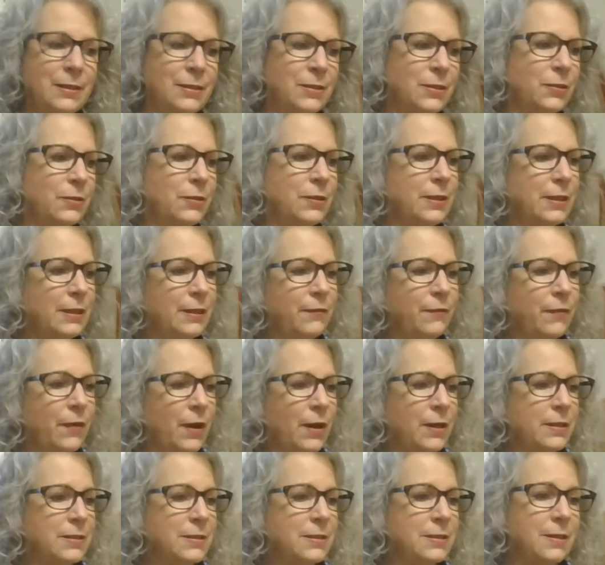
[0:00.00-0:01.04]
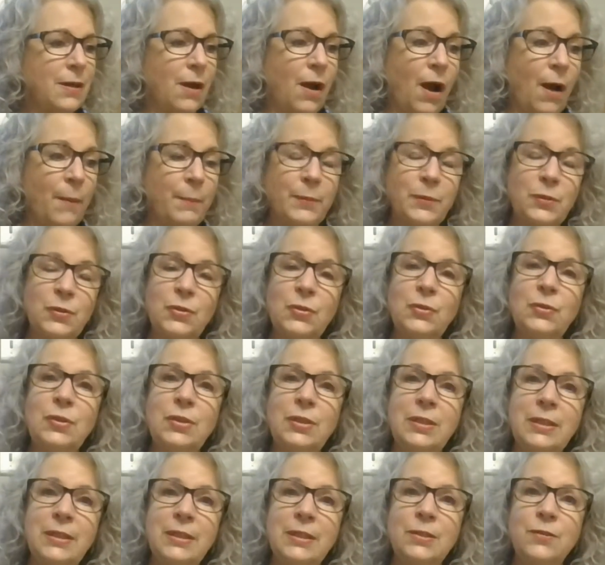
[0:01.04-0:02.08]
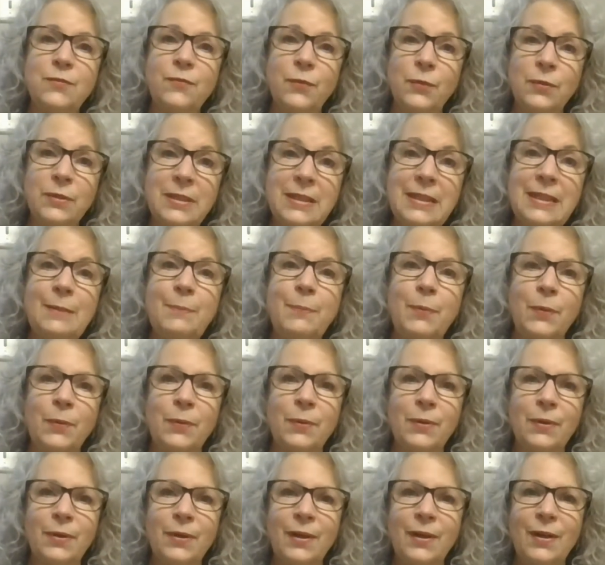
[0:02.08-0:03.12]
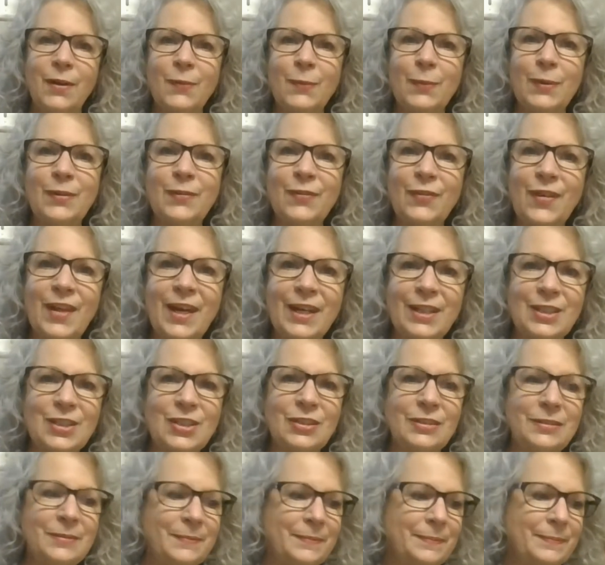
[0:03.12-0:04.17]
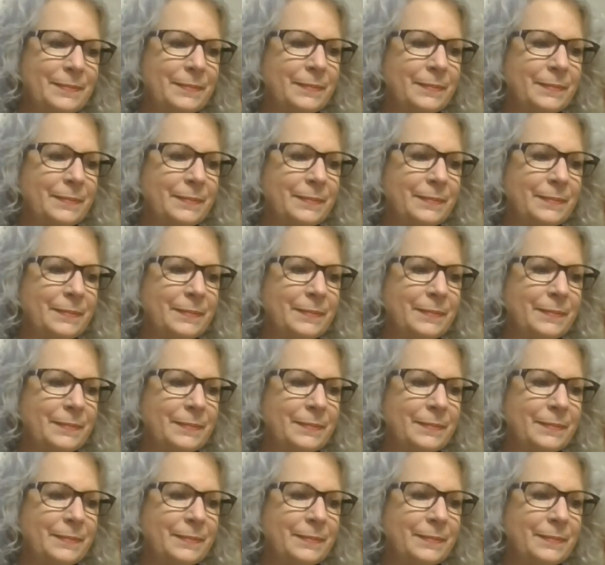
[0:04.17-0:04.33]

to give us opportunities for deeper reflection.